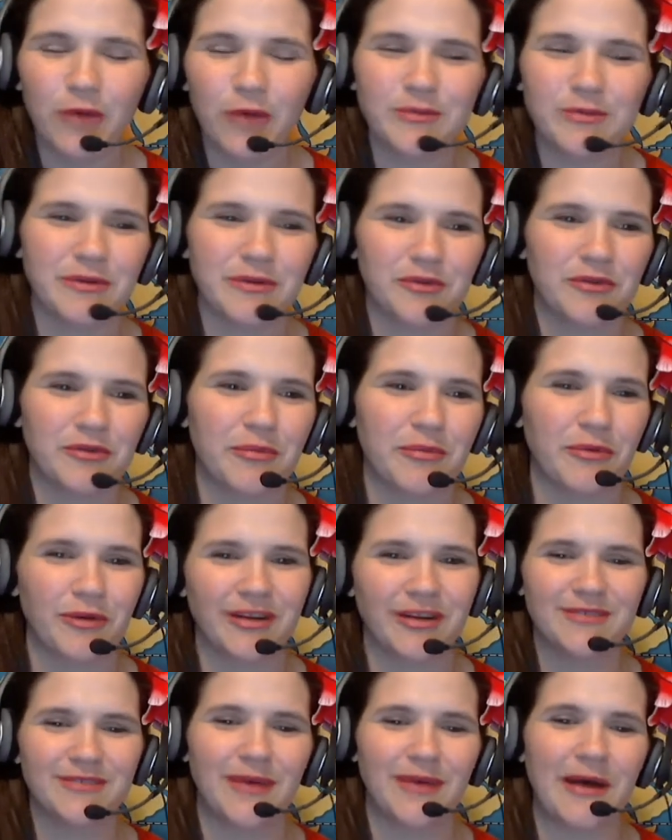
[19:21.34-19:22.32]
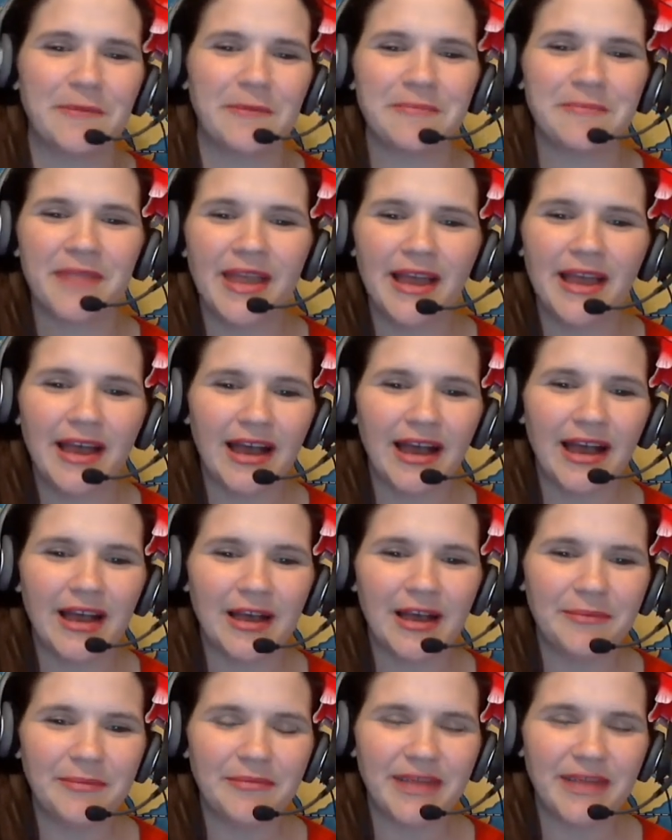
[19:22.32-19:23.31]
That helps build rapport as well,
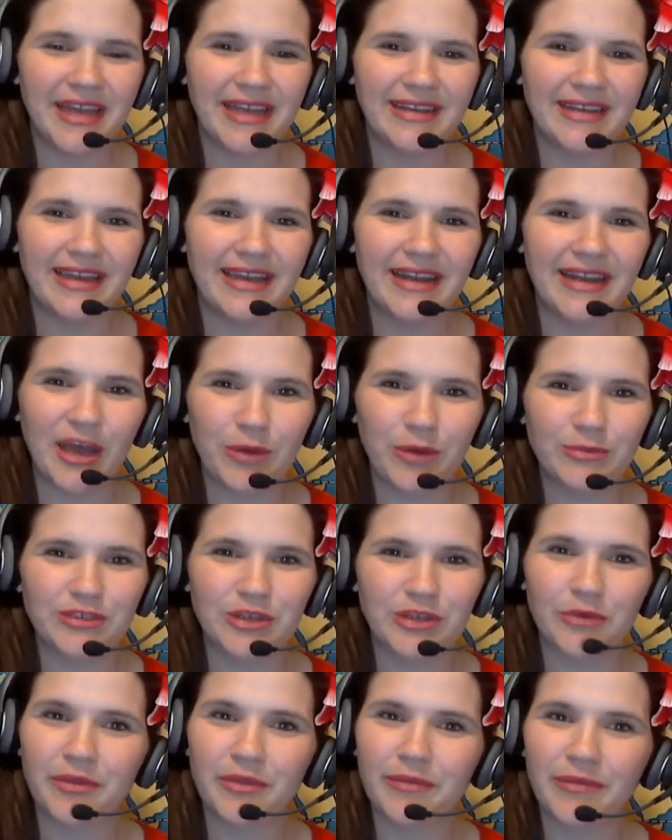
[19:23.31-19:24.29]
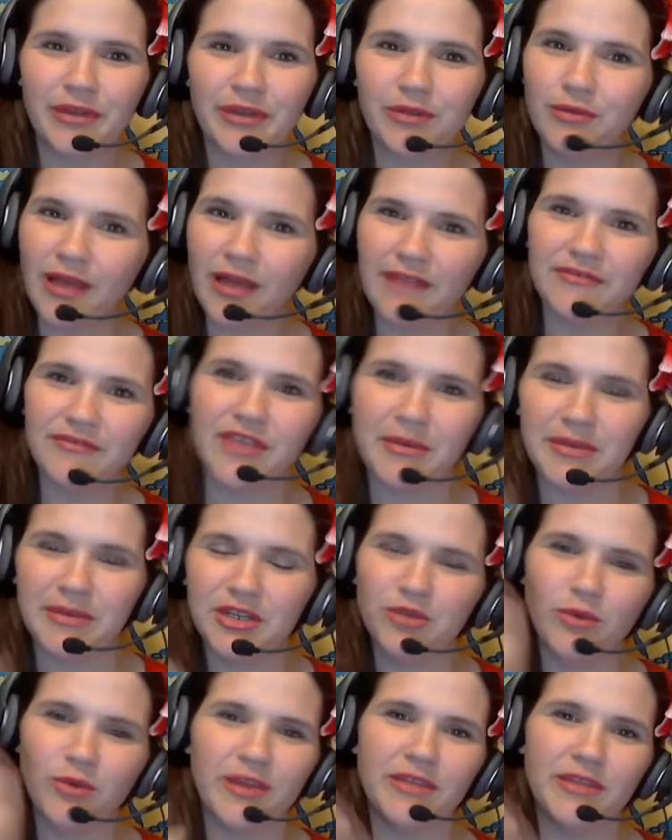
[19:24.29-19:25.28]
and helps show them that you love
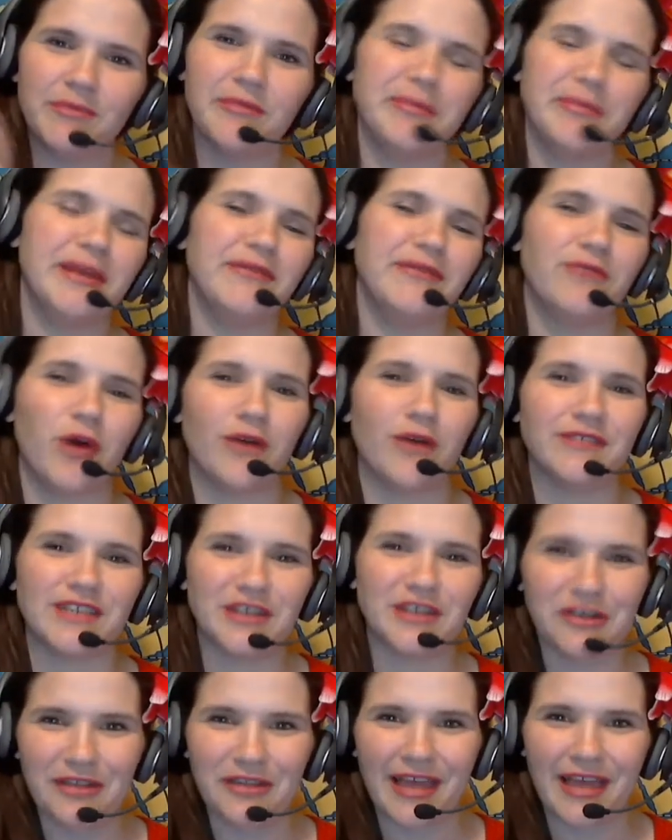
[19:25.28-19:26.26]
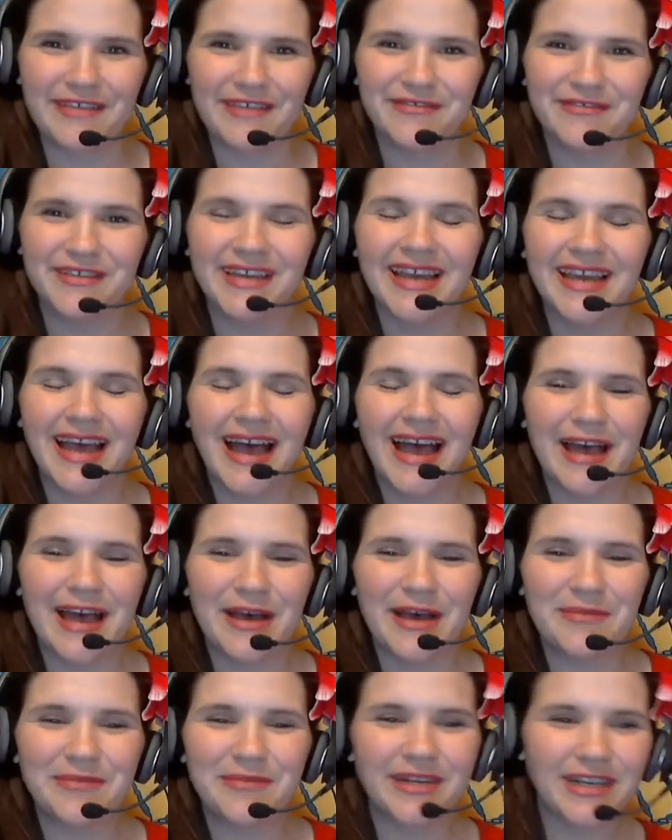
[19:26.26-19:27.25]
them and you want them to be involved in your life.
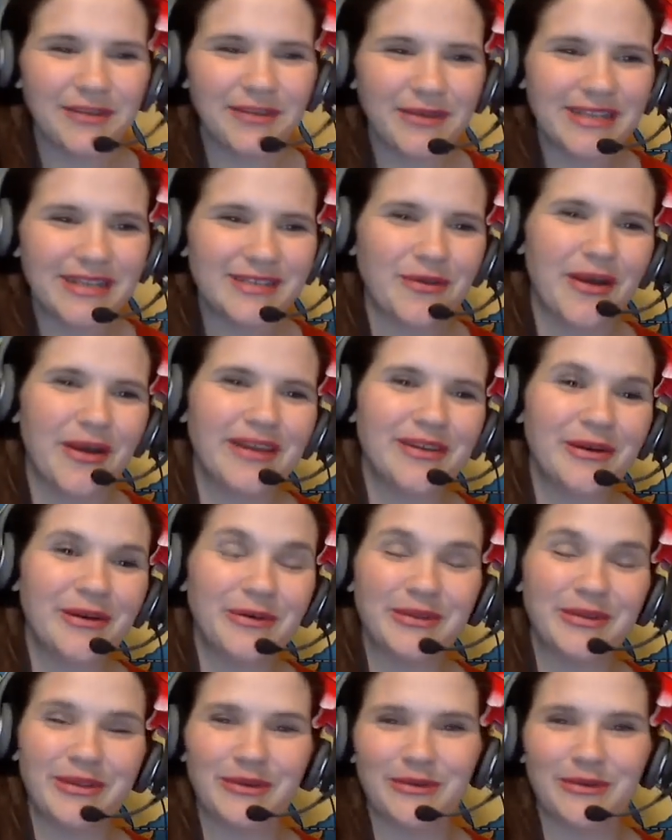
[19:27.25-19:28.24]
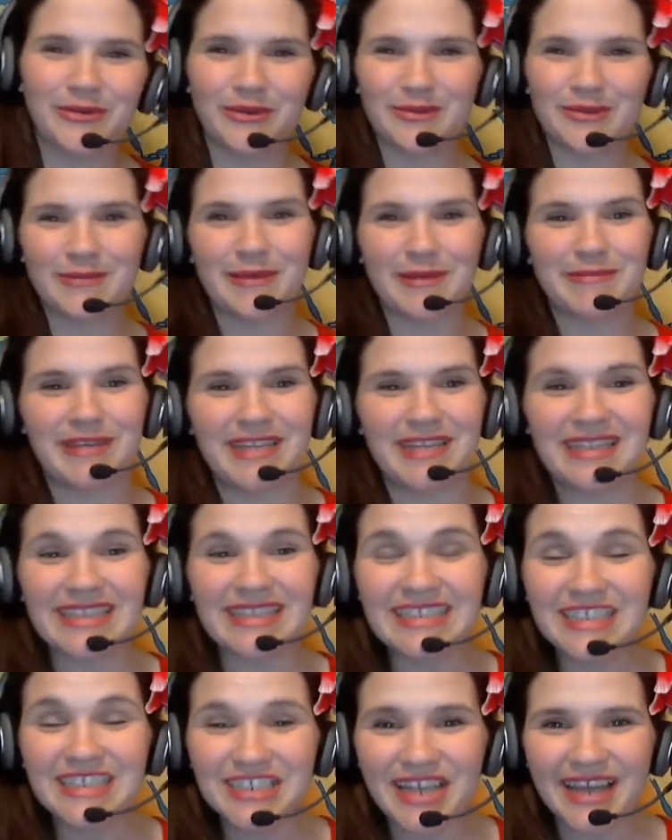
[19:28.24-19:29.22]
But anyway, so I know, those might be
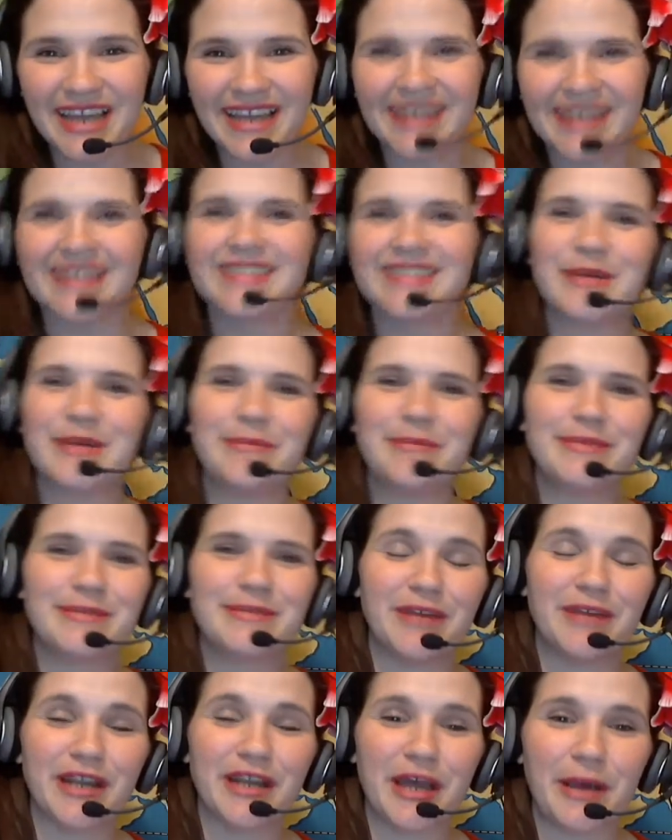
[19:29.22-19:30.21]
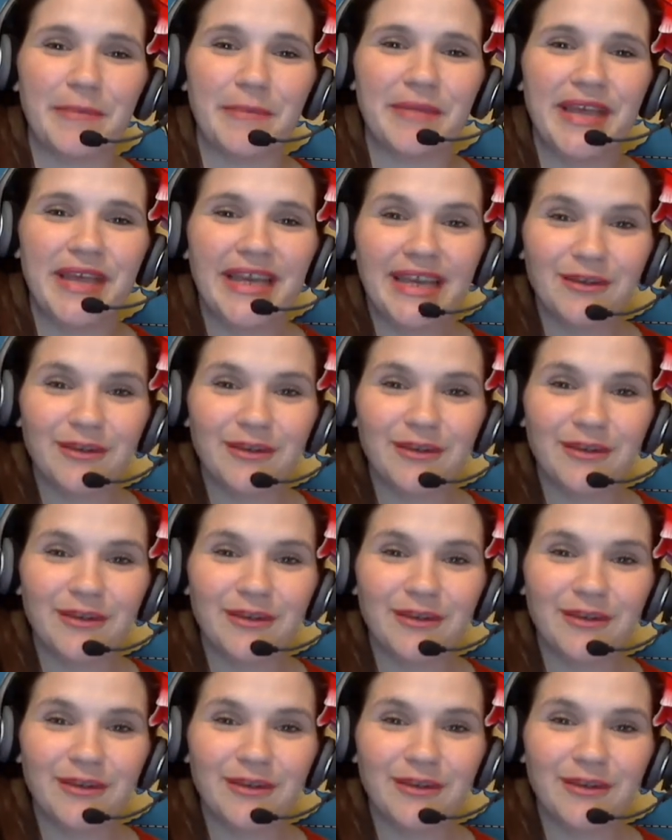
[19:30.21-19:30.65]
cliche tips, but